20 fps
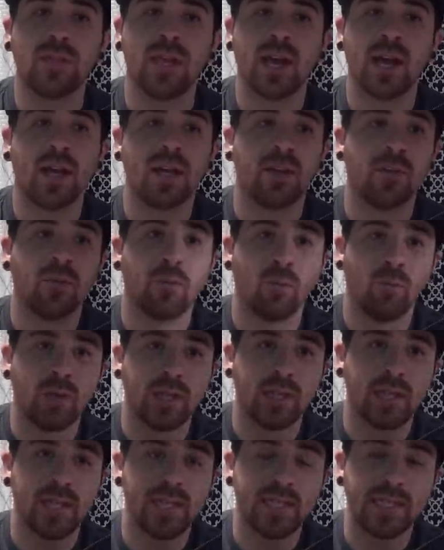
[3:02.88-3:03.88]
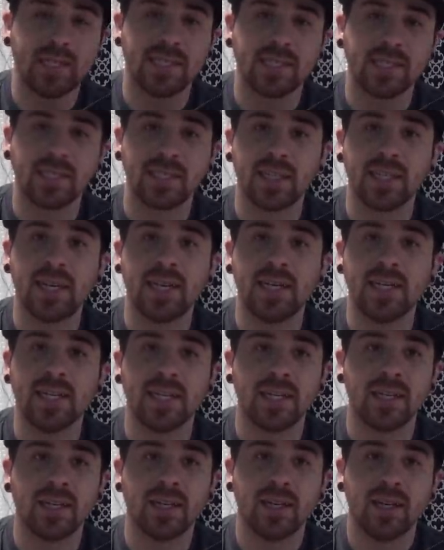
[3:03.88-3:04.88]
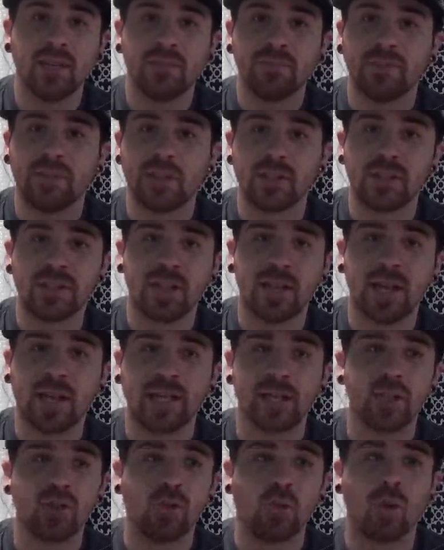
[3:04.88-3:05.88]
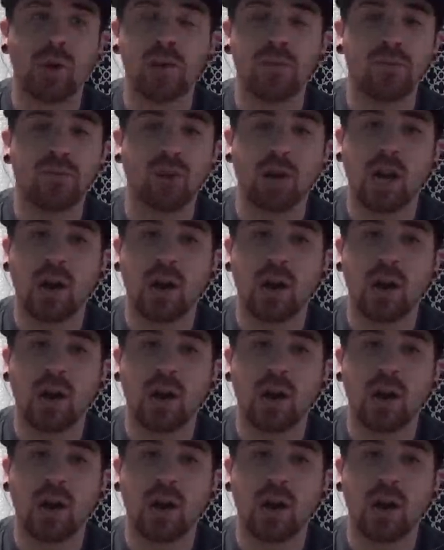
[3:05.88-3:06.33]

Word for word: that when things get deleted, there's like a 24